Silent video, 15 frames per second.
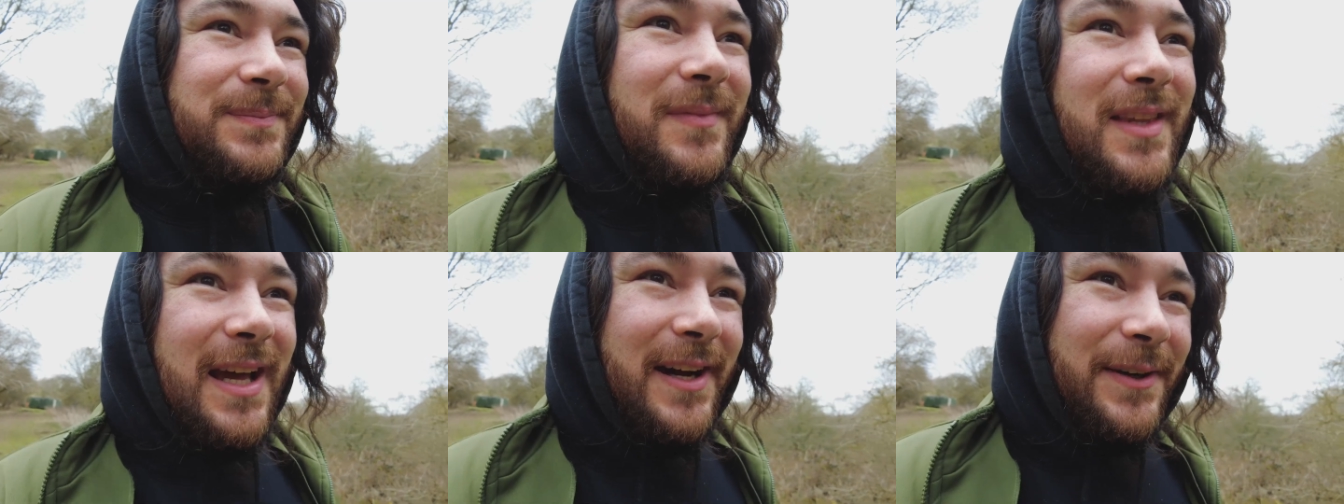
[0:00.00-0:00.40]

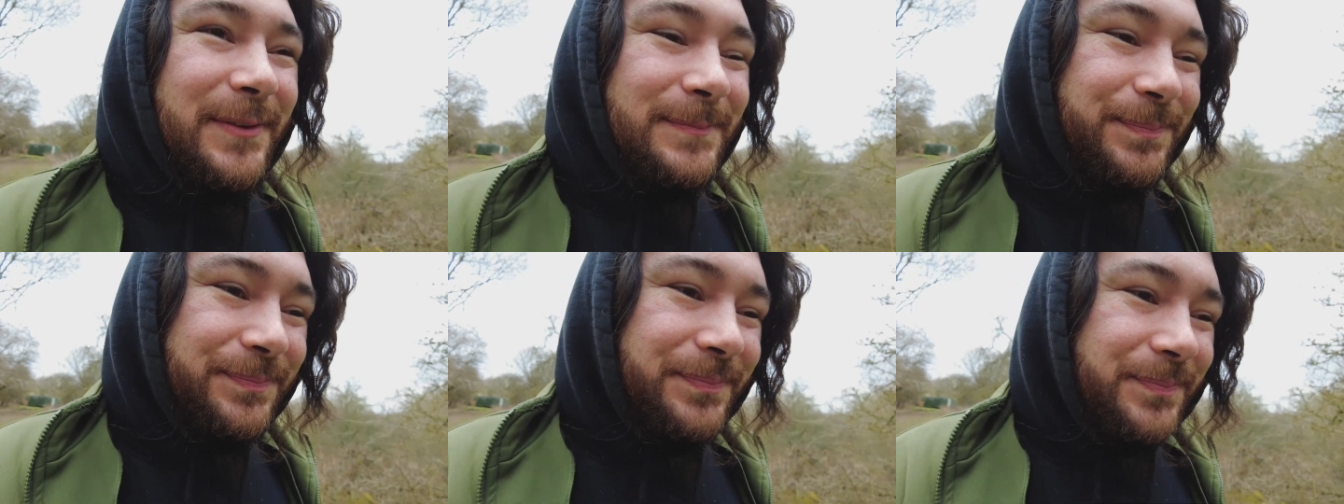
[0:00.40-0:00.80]

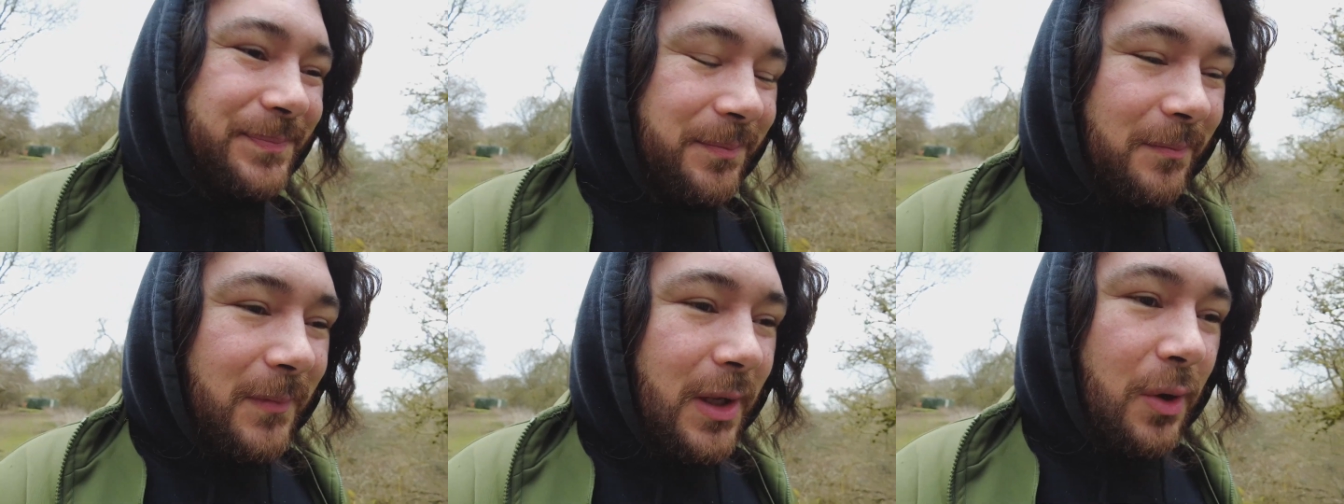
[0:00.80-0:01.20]
Now,
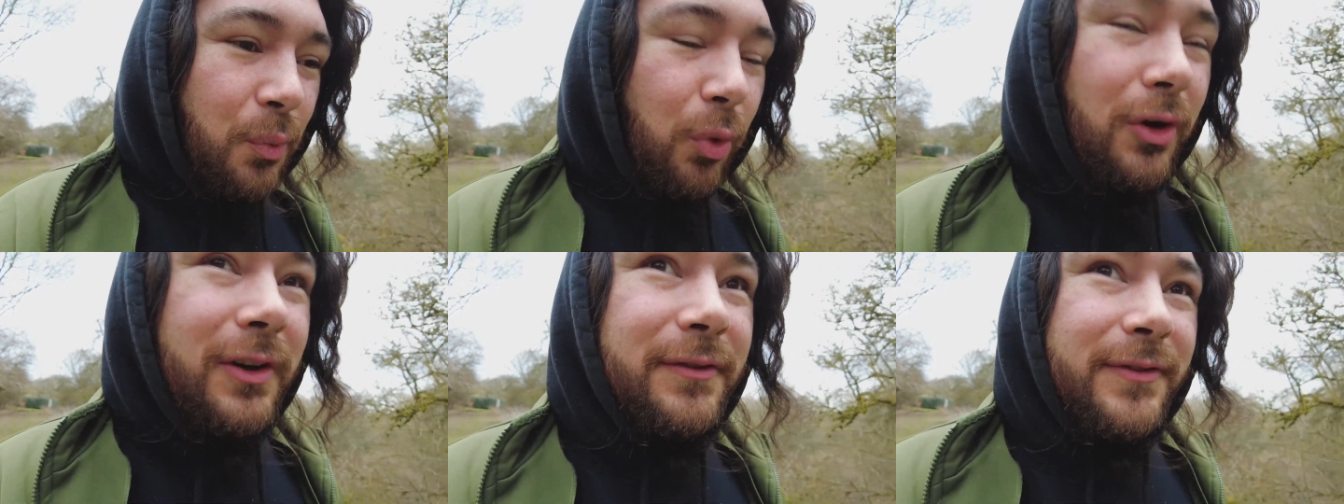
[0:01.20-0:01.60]

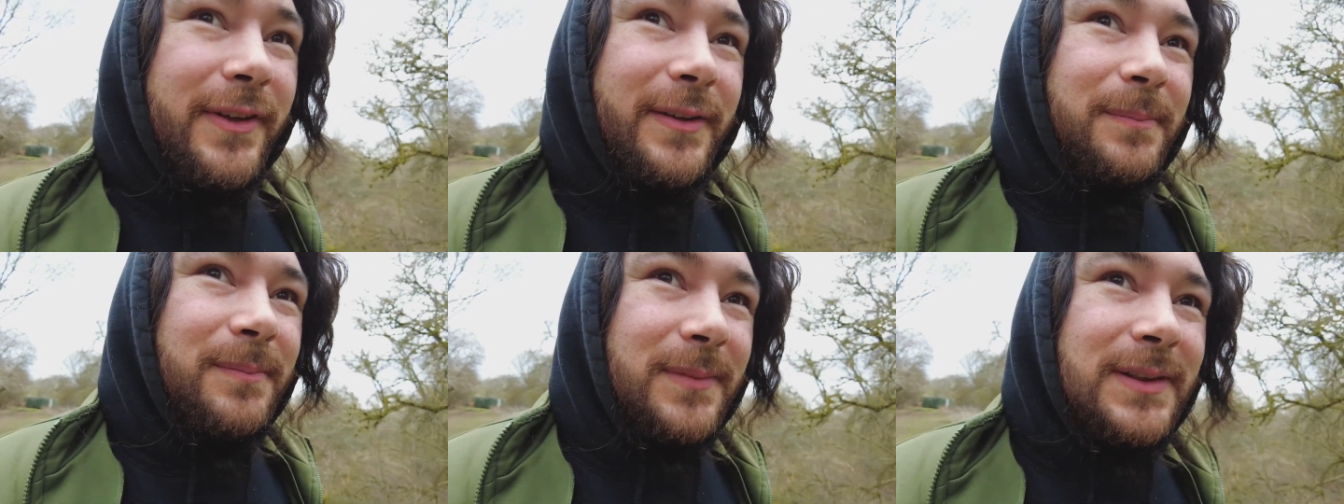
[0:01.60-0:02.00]
one of
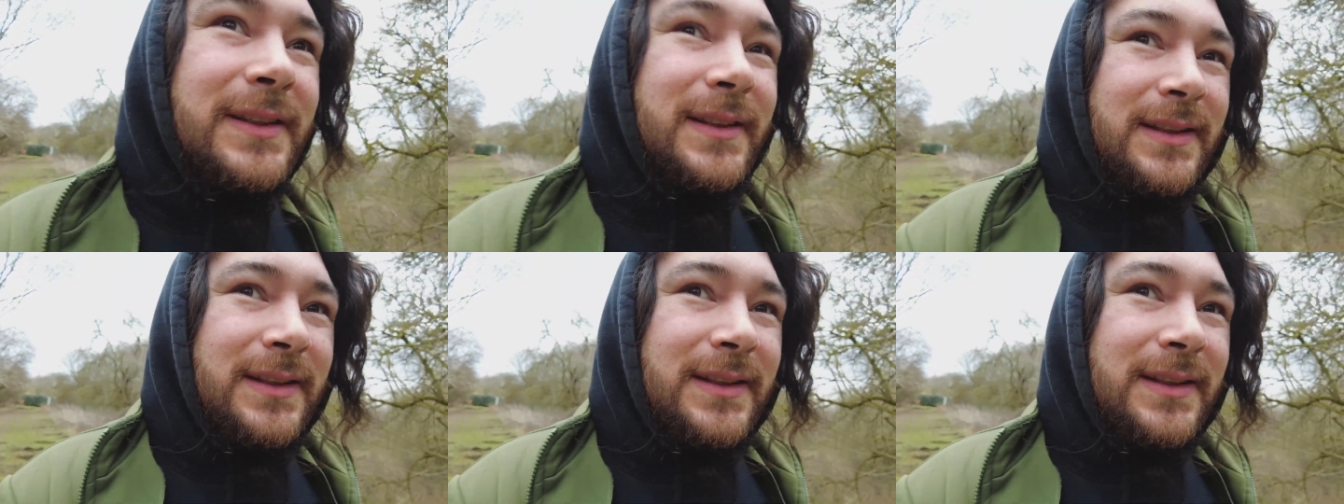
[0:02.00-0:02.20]
them